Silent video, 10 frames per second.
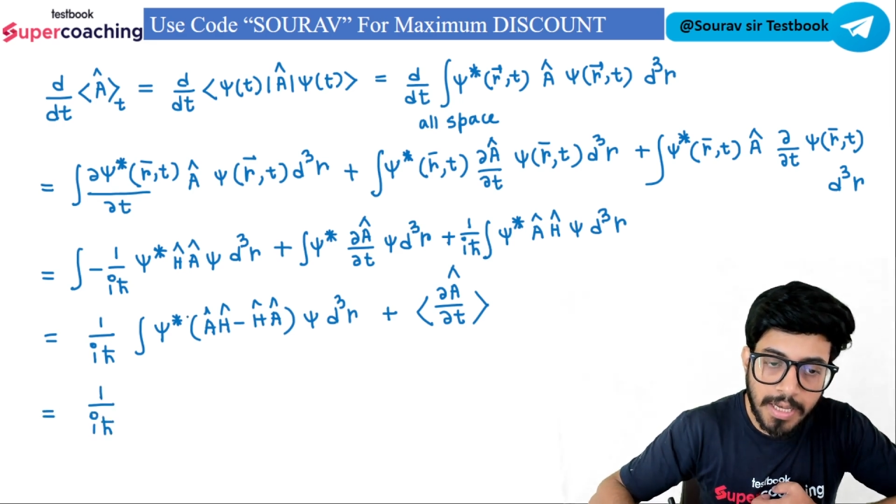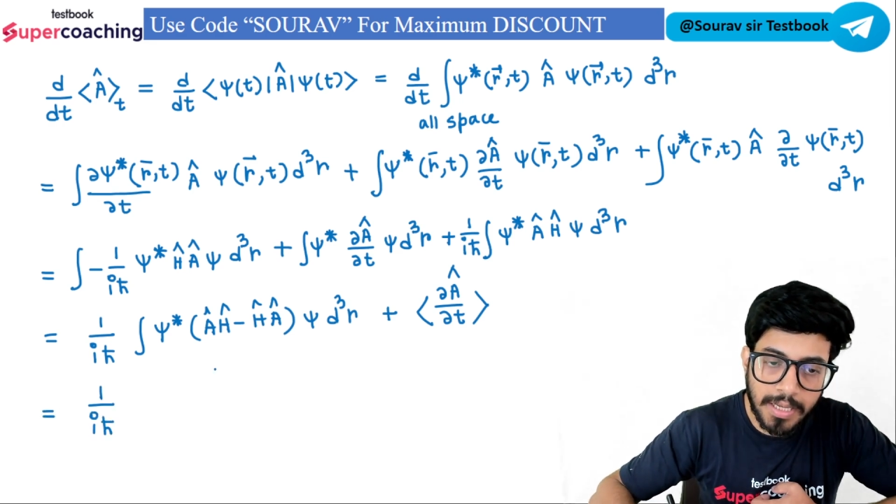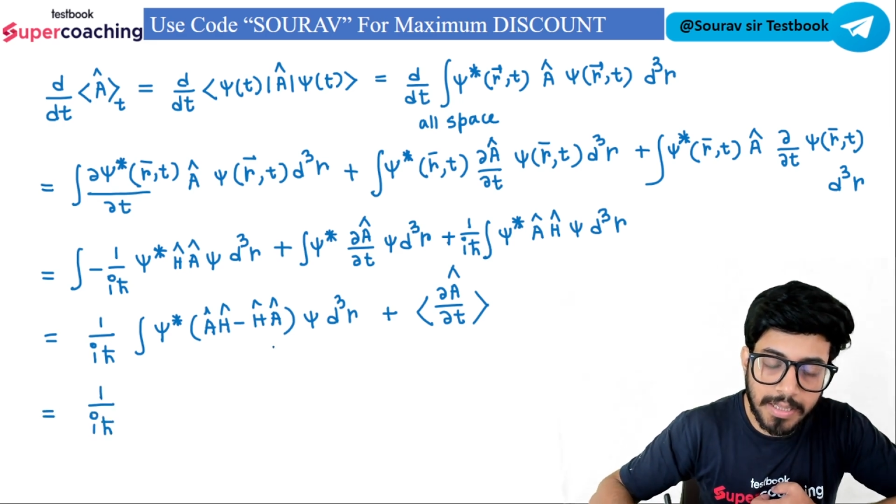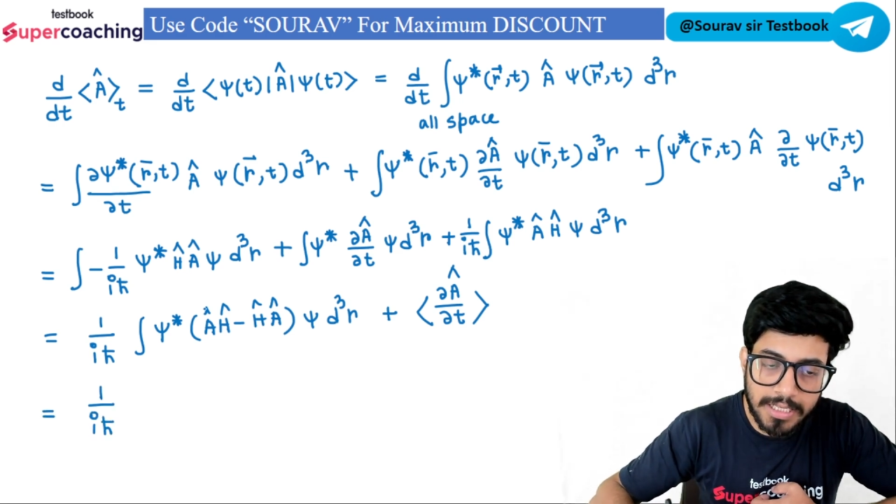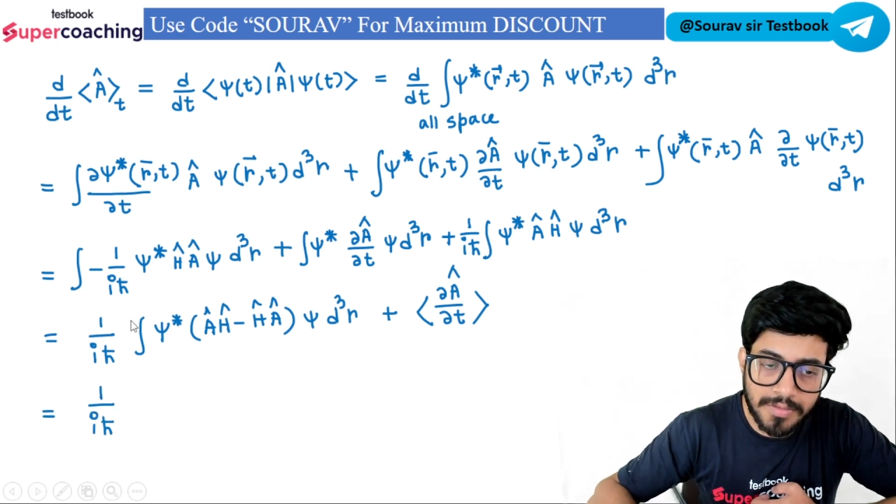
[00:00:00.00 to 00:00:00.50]

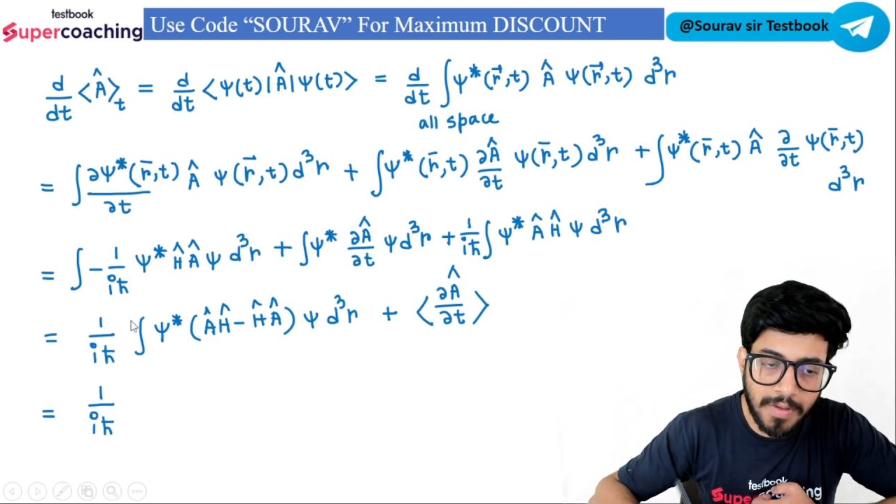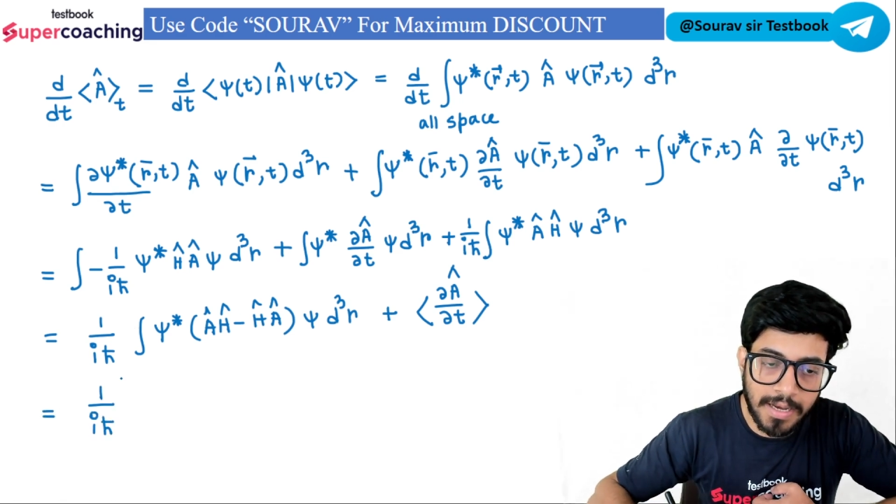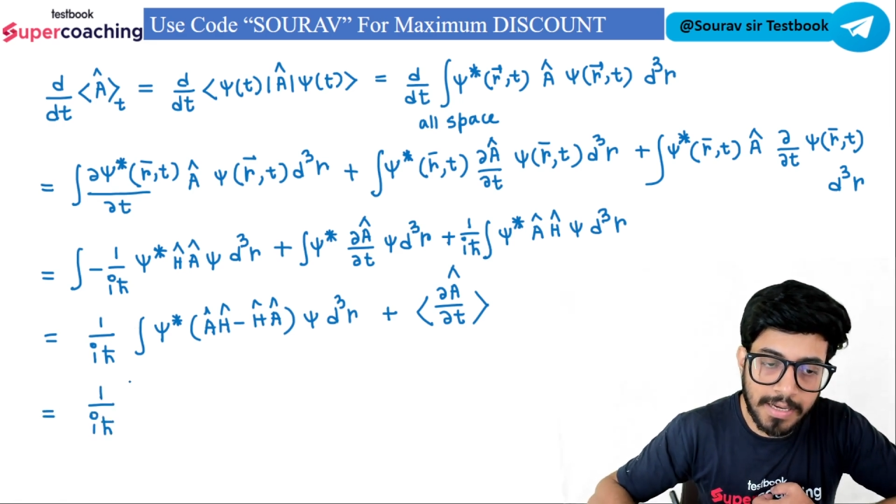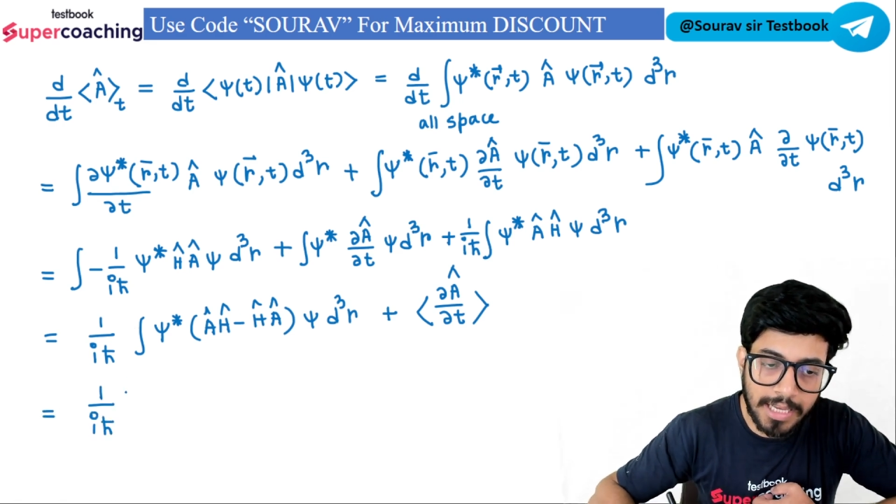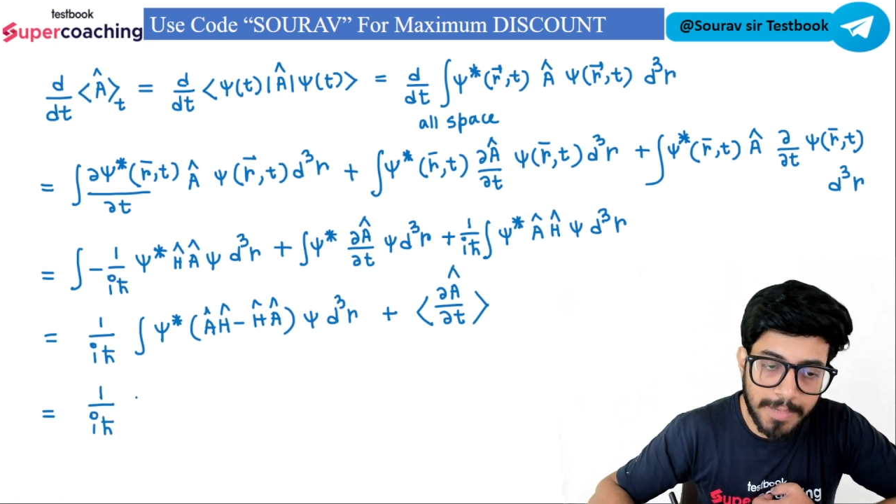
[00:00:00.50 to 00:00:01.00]
This
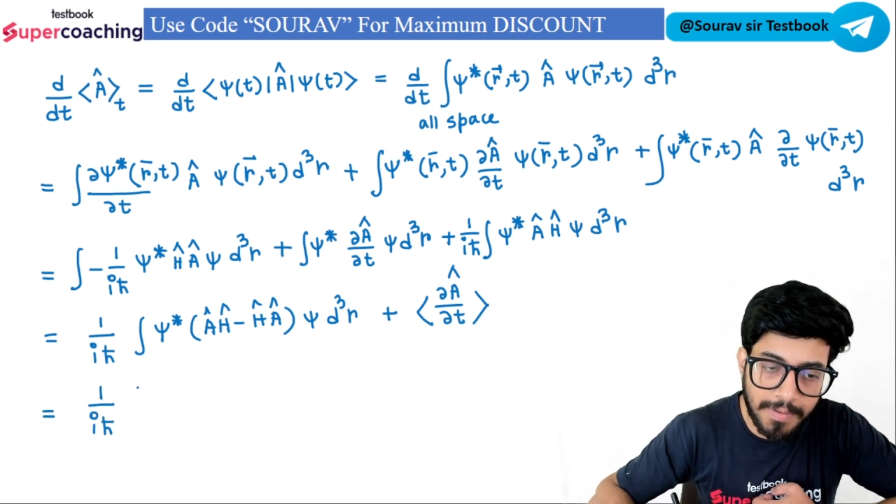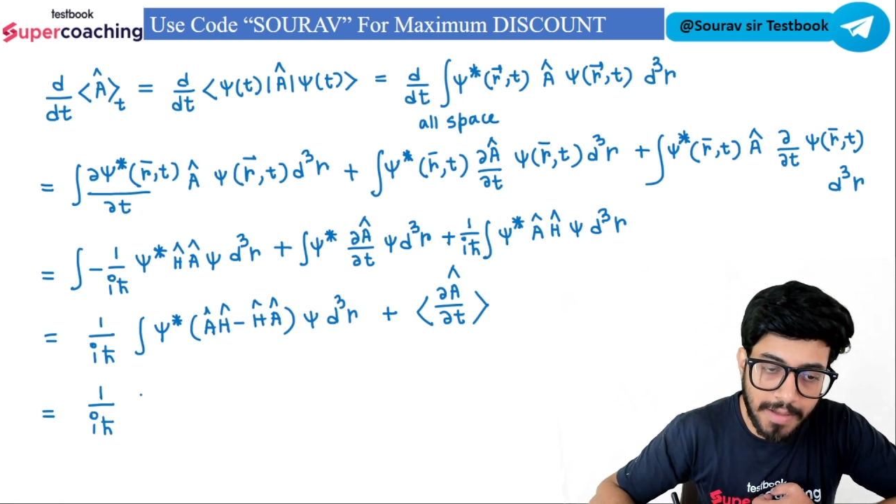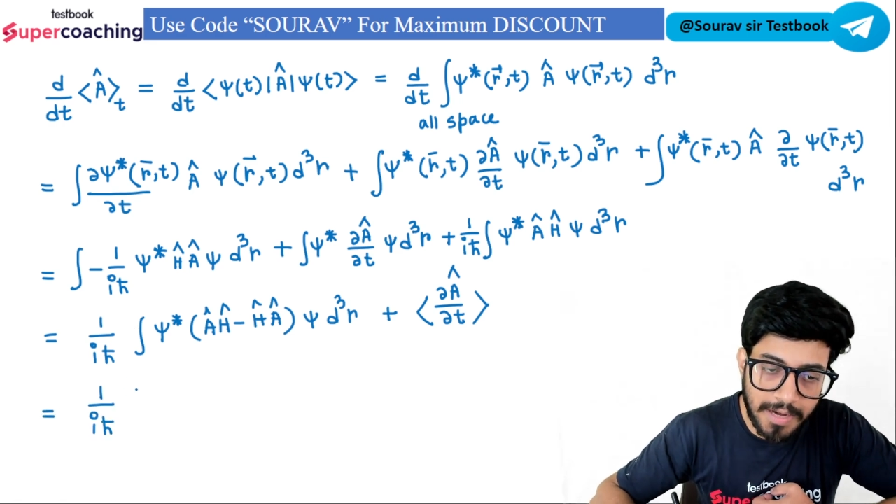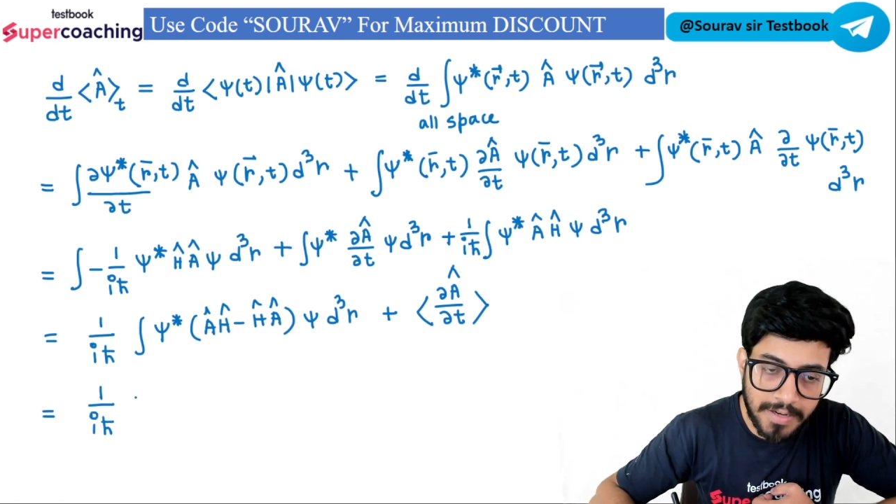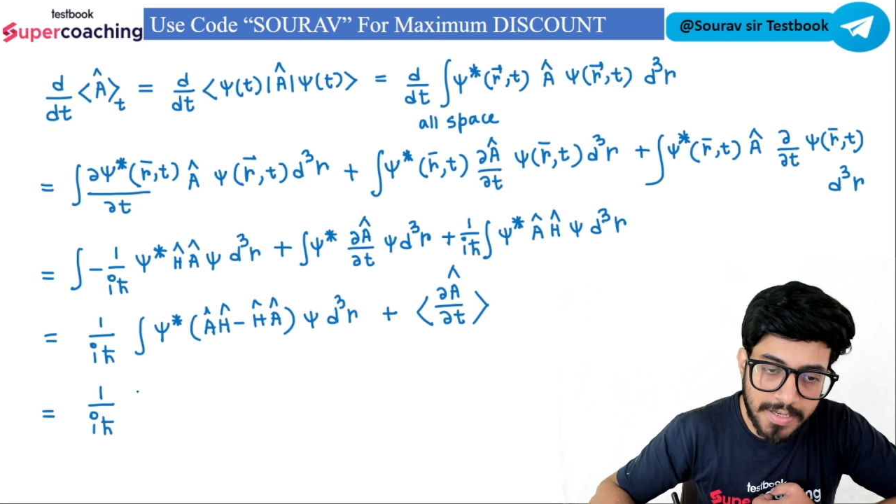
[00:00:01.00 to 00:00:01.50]
one can be very well